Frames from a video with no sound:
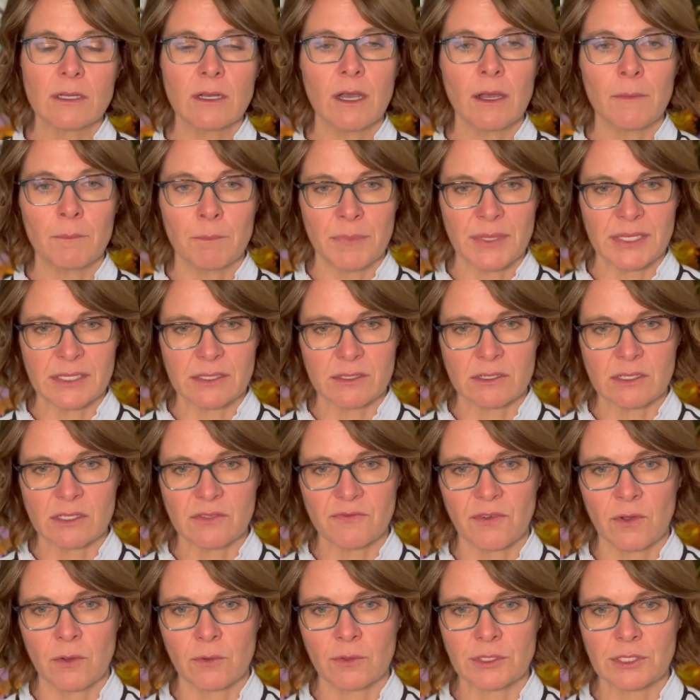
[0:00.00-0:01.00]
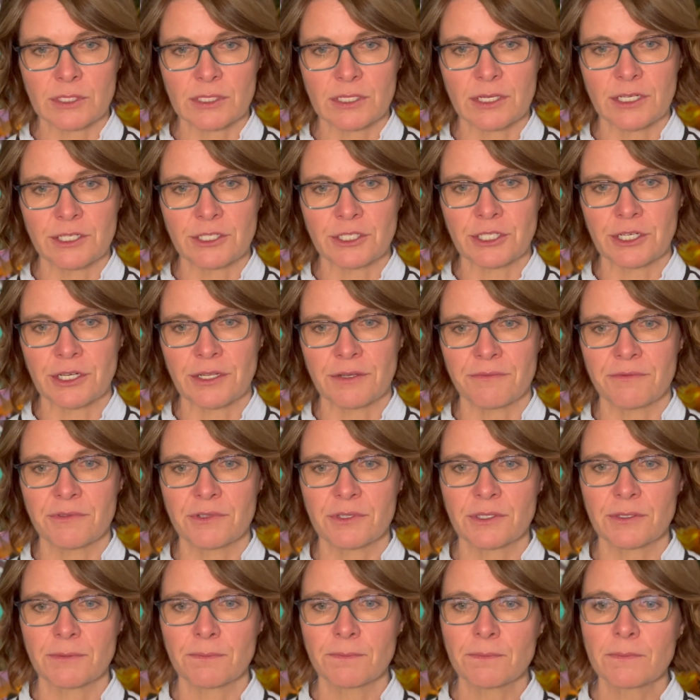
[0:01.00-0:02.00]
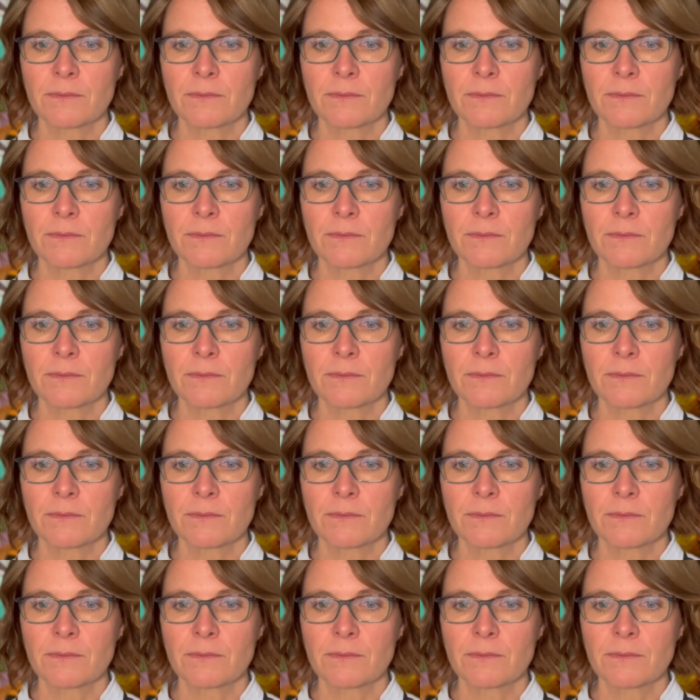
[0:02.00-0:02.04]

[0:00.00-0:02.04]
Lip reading: on business-focused initiatives,